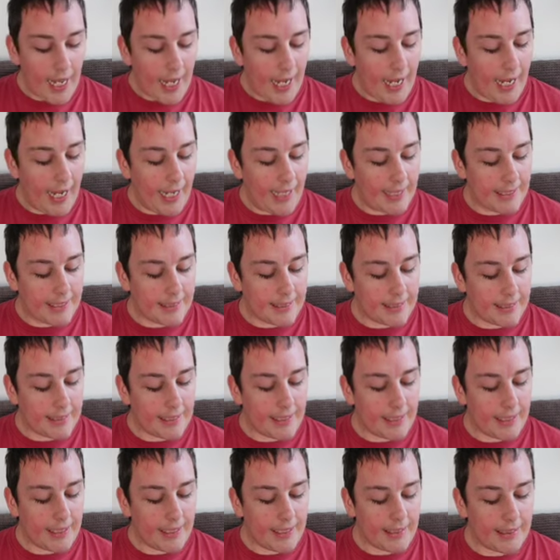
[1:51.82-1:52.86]
and
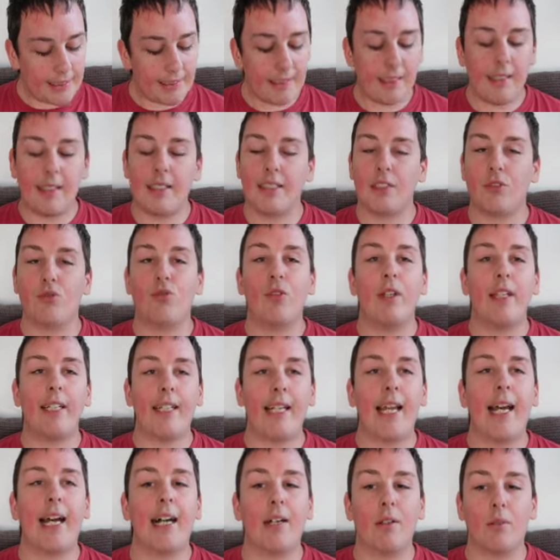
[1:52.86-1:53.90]
it has really
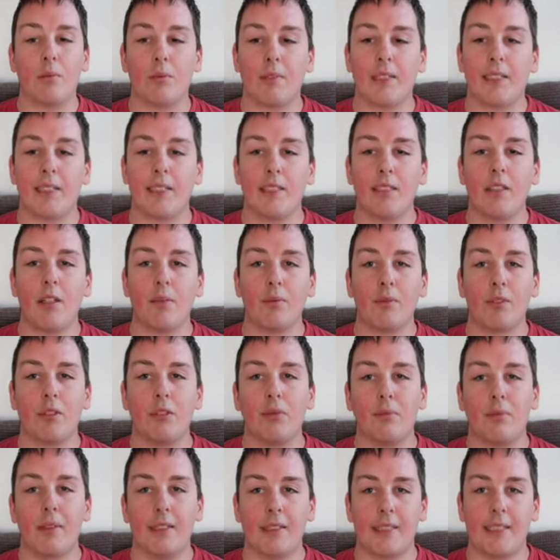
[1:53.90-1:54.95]
helped. It stopped all
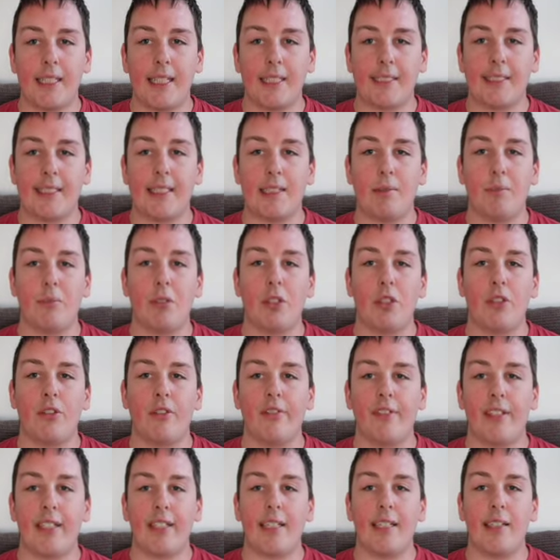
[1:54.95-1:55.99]
my settee
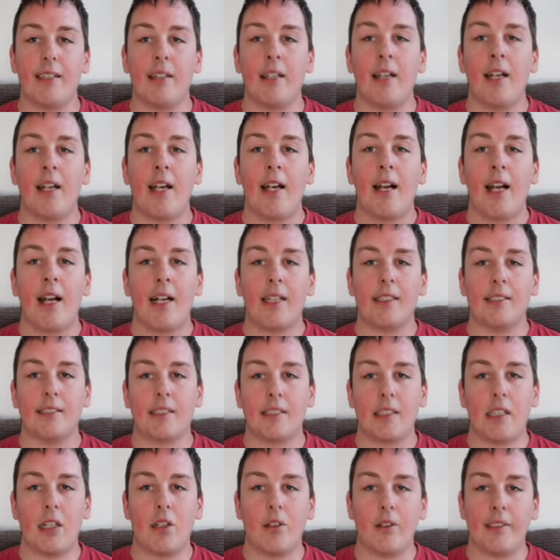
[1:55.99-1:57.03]
moving and
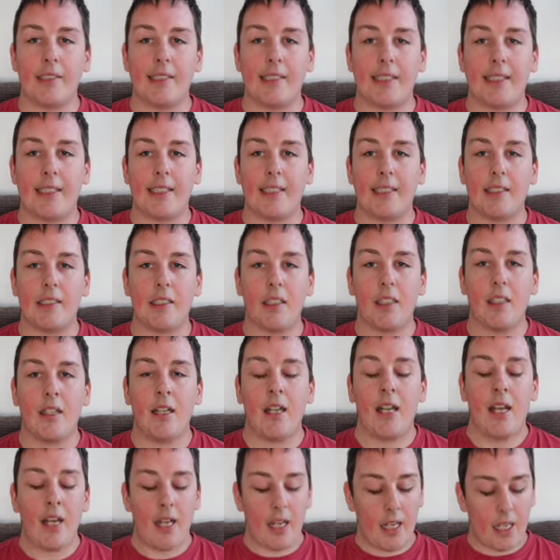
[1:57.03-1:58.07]
sliding.
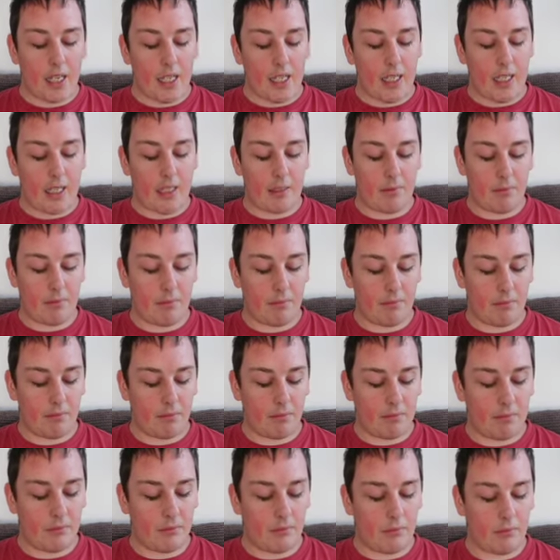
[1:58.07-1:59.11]
I
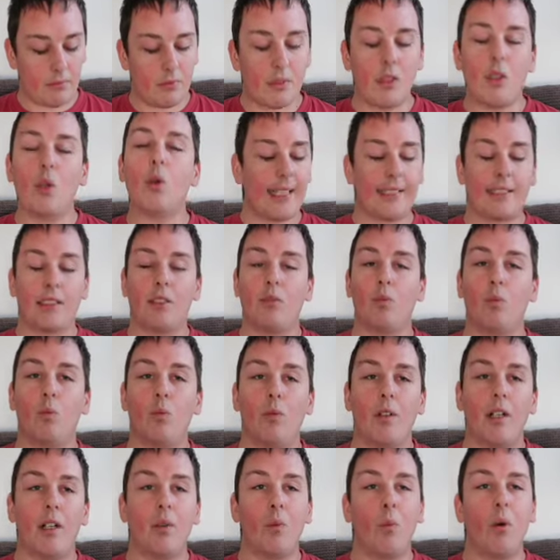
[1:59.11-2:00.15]
had
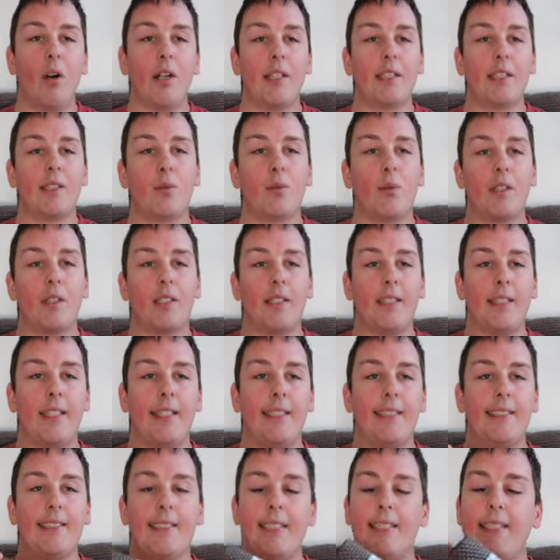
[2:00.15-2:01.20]
a white one of
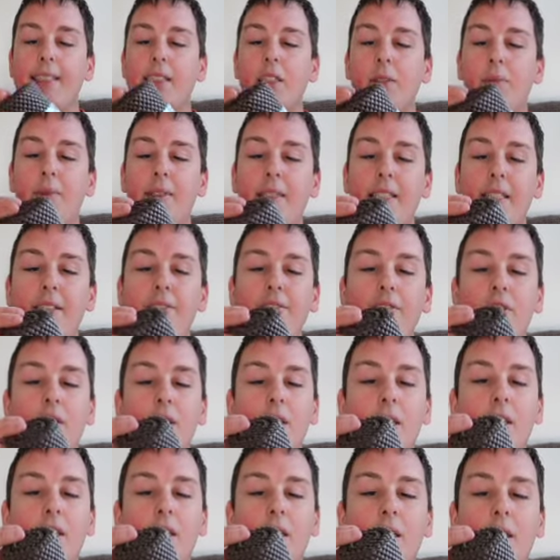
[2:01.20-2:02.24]
these come in different
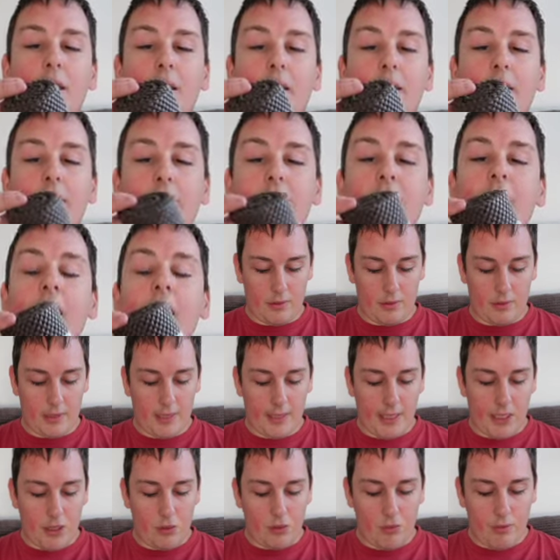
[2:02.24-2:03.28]
colours.
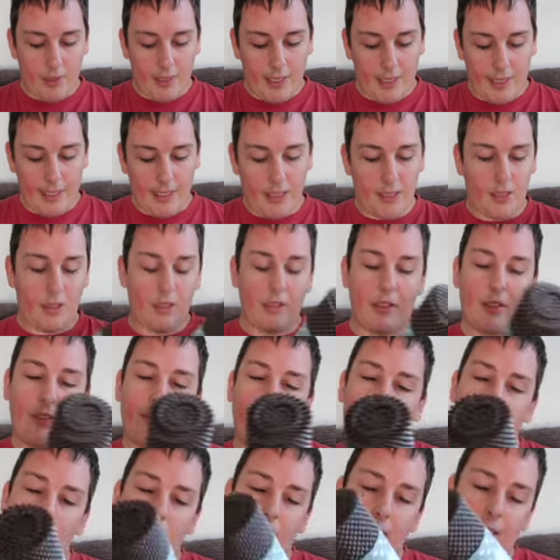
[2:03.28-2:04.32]
This is really
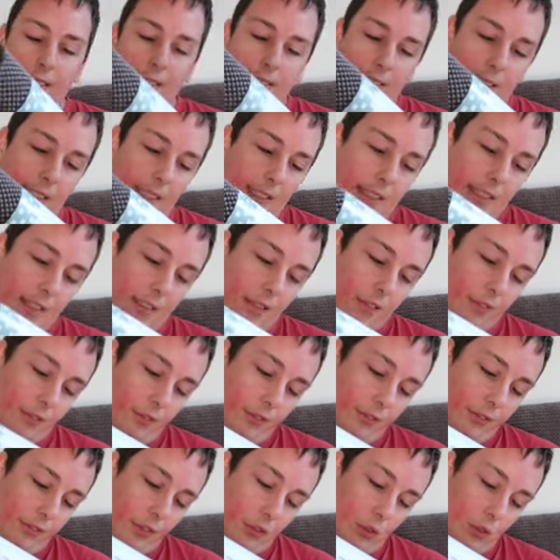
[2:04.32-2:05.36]
useful. This is
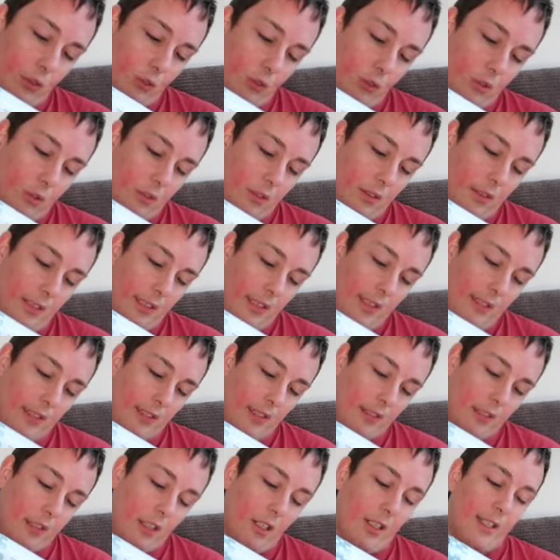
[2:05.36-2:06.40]
for,
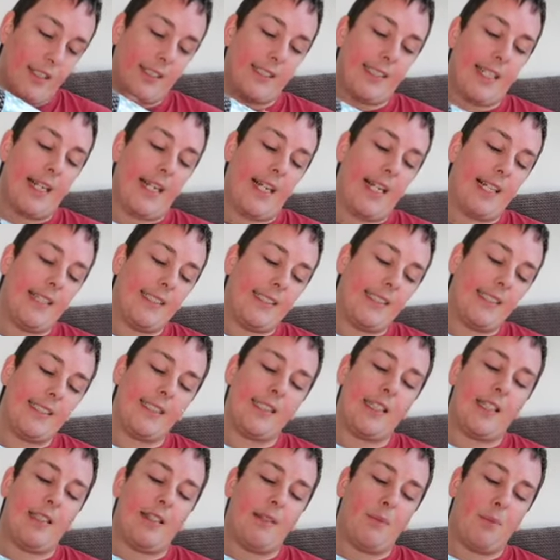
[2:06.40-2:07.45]
like I say,
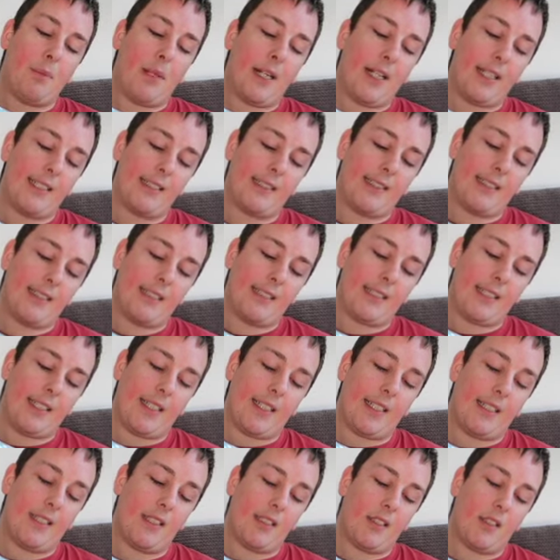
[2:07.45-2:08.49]
anti-slip,
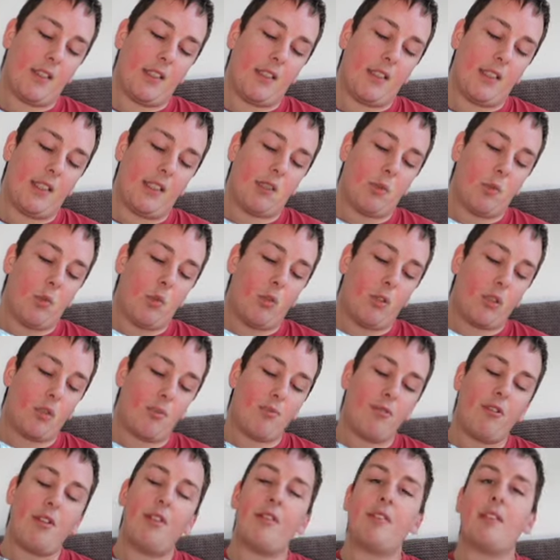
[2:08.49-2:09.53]
anti-skid. It's a
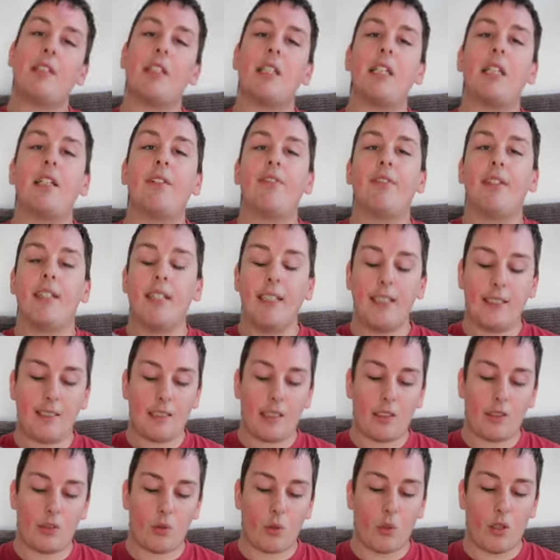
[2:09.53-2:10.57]
waterproof surface, so
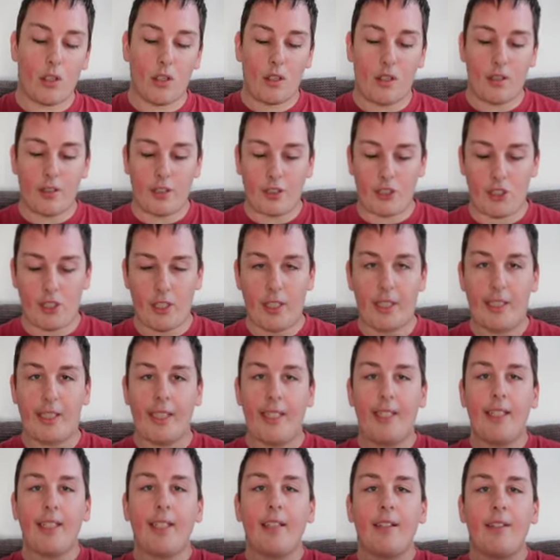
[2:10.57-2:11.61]
it's quite
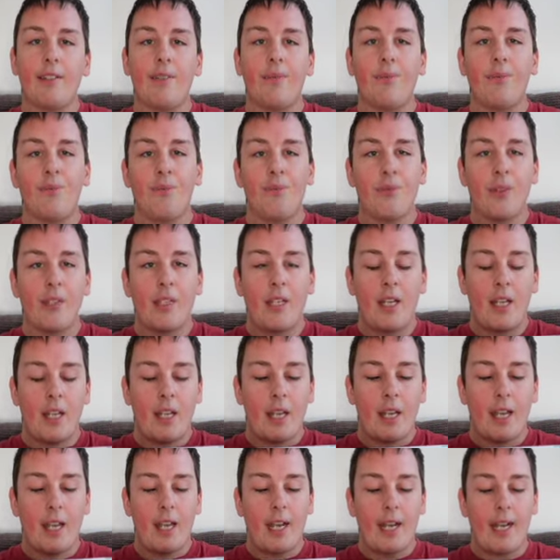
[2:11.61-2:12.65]
hygienic,
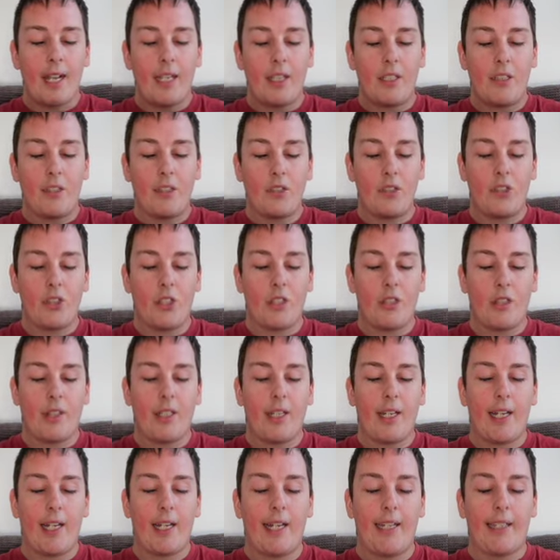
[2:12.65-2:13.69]
and you
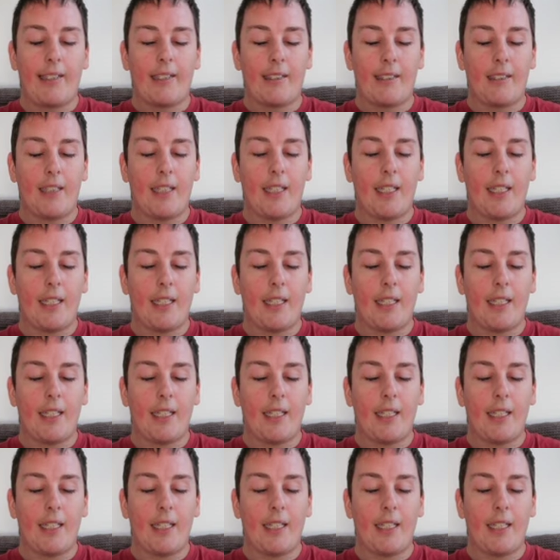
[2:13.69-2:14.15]
can